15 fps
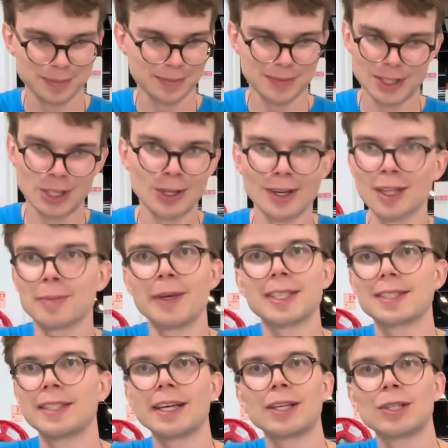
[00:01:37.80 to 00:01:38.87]
The card that makes
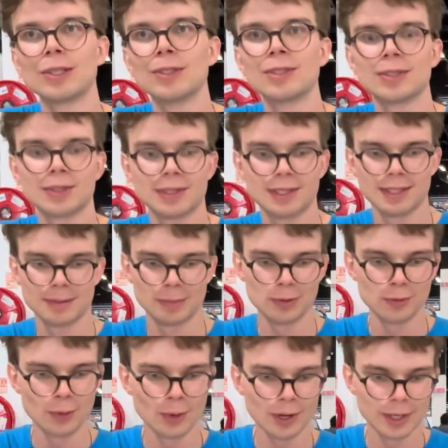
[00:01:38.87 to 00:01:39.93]
the deck good.
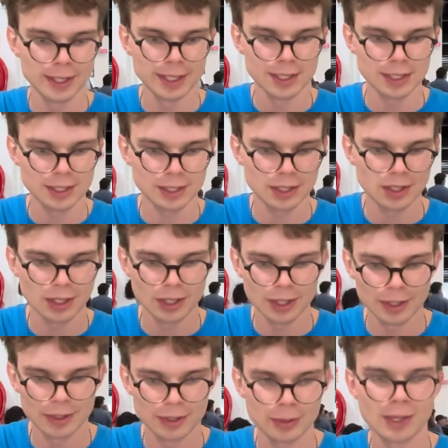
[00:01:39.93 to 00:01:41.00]
Before this
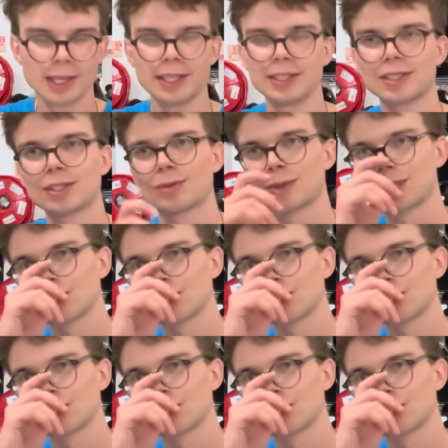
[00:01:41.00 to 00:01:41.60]
card released with the